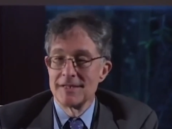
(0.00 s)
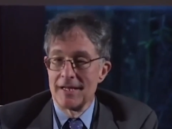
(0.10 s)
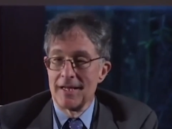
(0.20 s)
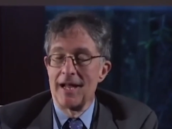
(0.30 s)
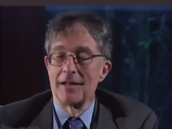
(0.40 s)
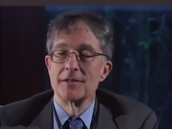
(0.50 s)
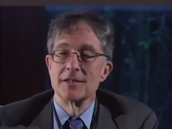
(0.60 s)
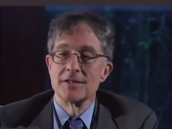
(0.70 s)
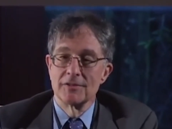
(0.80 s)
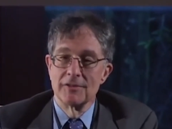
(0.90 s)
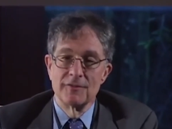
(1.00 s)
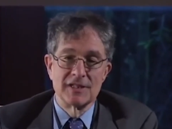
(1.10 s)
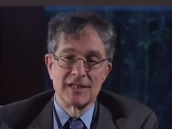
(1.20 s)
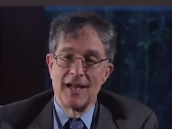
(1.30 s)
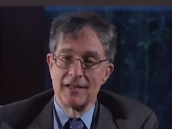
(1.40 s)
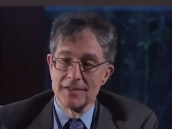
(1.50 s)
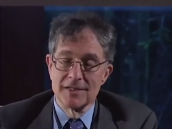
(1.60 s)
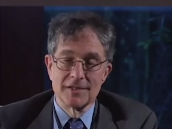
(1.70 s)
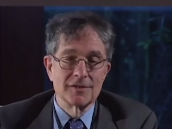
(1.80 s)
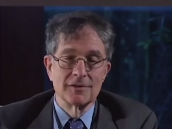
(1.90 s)
psychologist or a
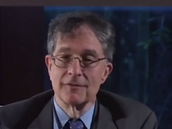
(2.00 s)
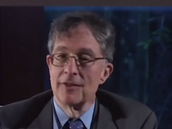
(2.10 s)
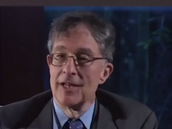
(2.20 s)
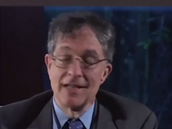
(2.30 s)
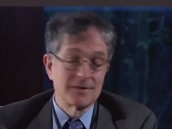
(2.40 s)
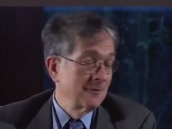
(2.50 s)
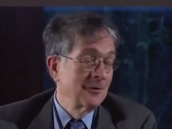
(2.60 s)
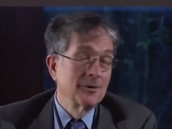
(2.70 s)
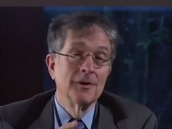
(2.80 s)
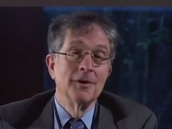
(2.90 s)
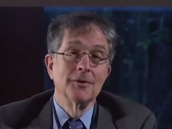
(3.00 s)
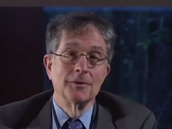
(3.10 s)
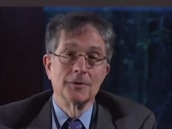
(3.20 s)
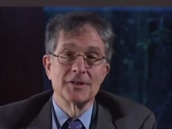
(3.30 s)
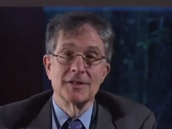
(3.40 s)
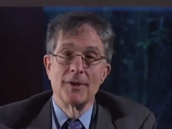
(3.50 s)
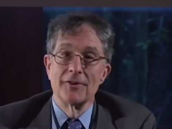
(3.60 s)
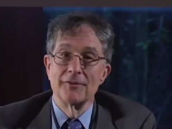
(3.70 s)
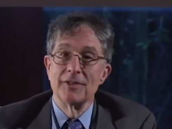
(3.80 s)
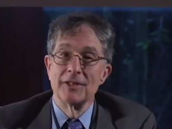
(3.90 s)
physiologist or a philosopher or some
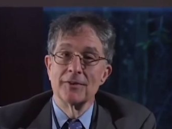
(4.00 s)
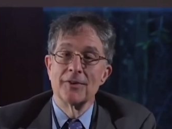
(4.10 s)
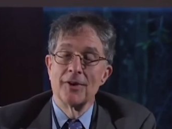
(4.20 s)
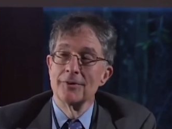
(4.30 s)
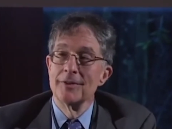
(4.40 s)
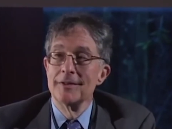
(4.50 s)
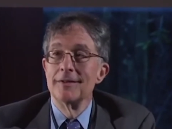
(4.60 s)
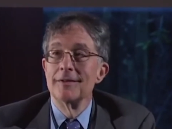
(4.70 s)
other field, though